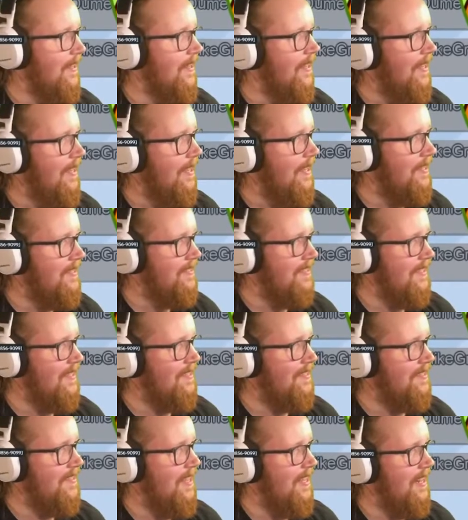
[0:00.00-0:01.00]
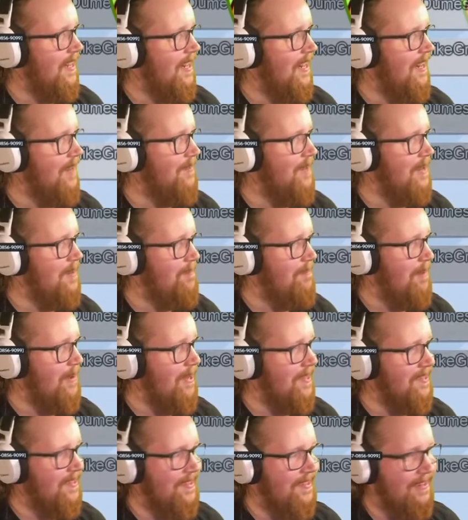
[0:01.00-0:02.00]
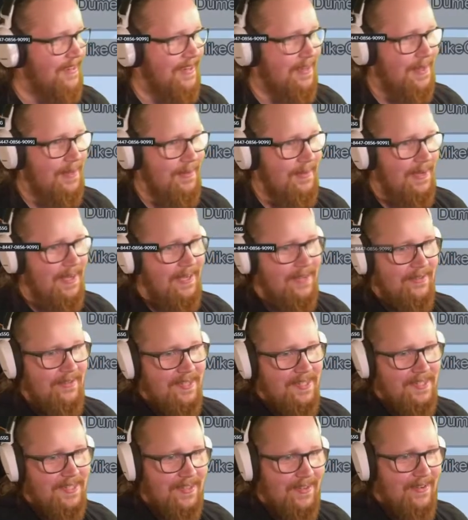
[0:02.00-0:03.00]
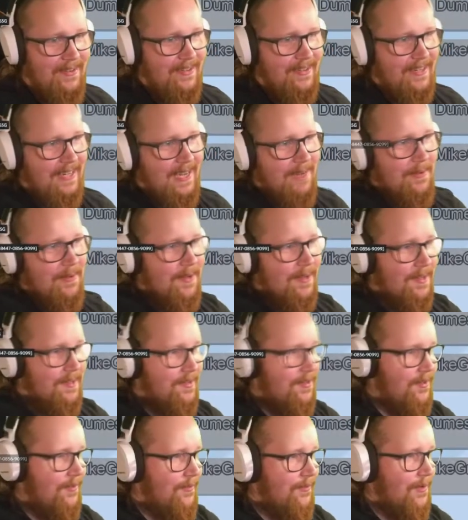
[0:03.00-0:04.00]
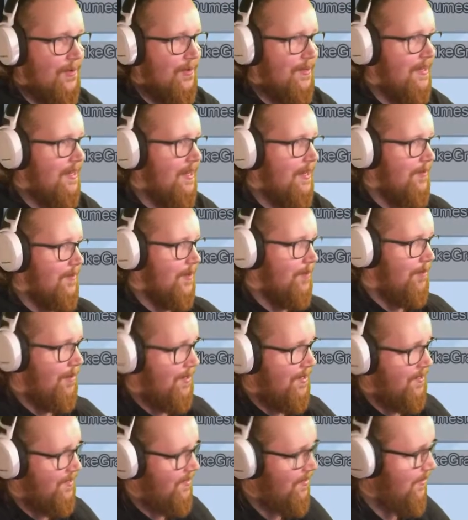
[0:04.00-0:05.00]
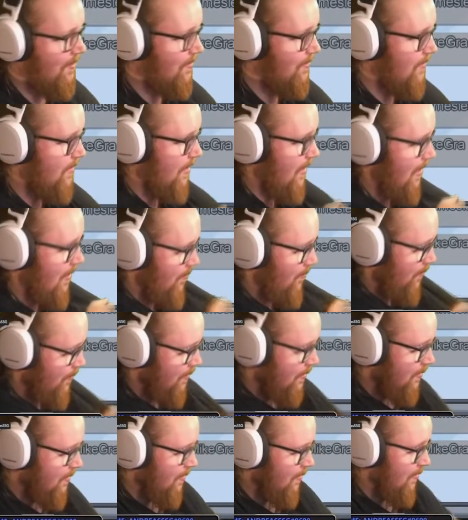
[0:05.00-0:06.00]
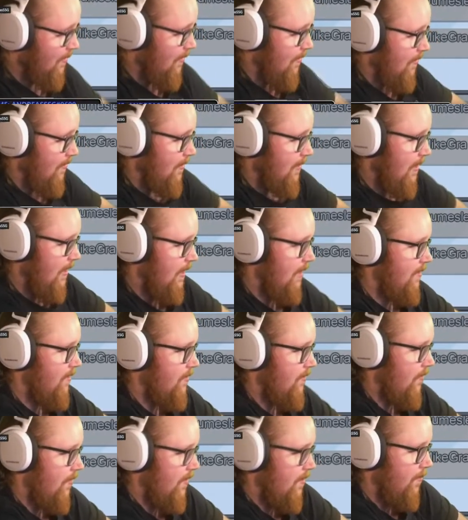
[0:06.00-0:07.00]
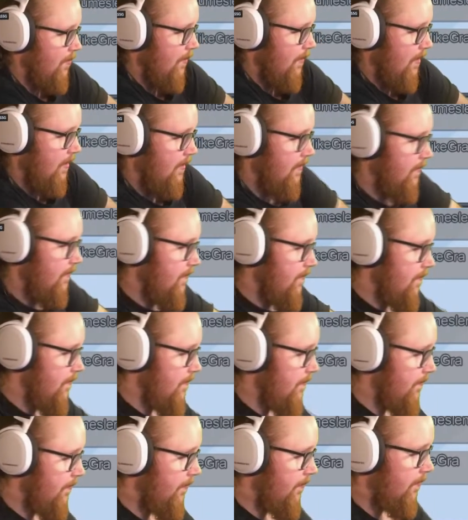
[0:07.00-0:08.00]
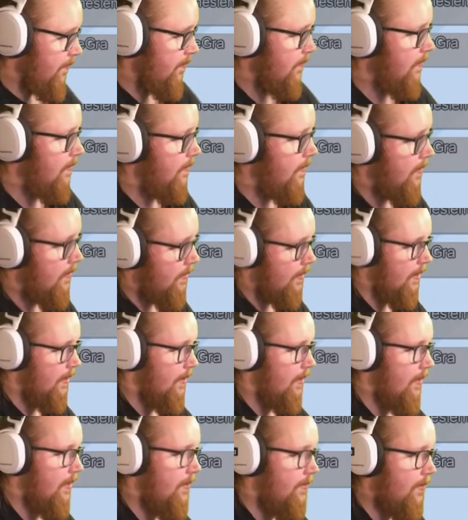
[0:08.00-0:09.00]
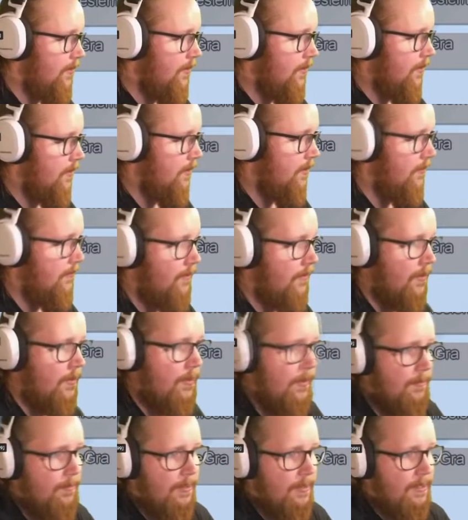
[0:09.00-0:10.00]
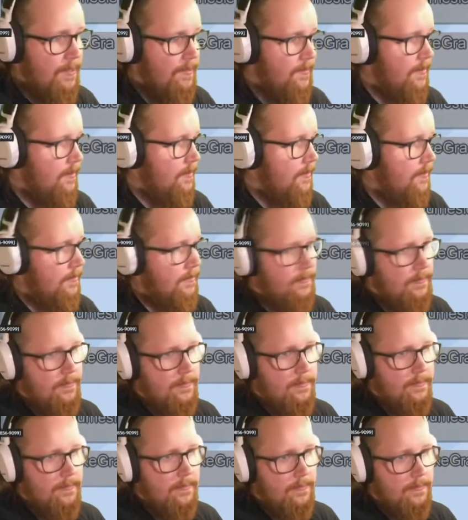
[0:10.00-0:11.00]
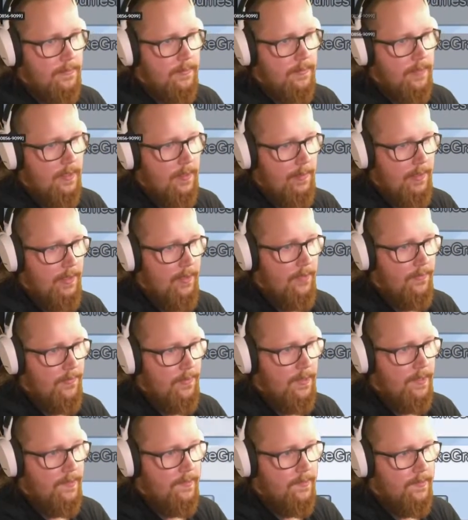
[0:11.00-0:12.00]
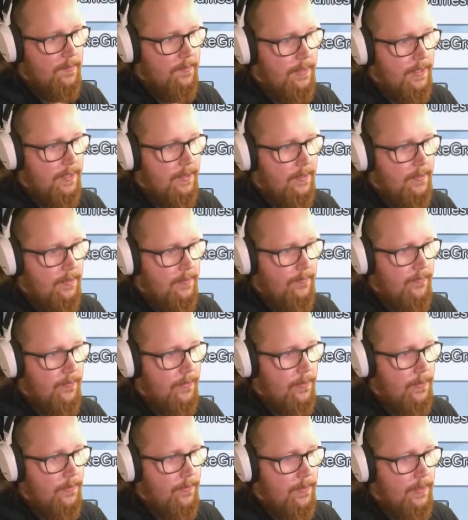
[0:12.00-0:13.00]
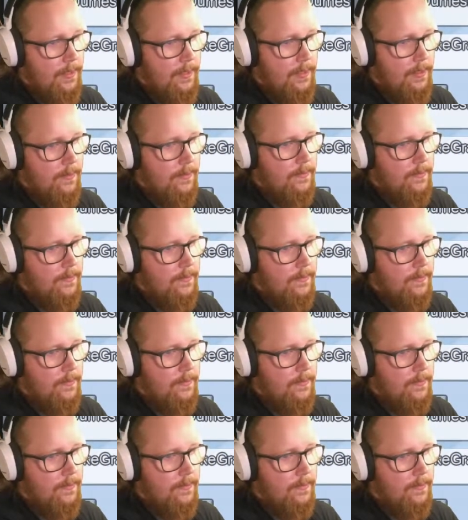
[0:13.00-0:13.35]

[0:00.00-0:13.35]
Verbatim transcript: It's it said I'm the imposter. I think we need to restart the game. You guys just vote that I'm the imposter because I am. Yeah, it is crossplay. It, it is on uh, phone and P C. How many of you guys are playing on phone right now?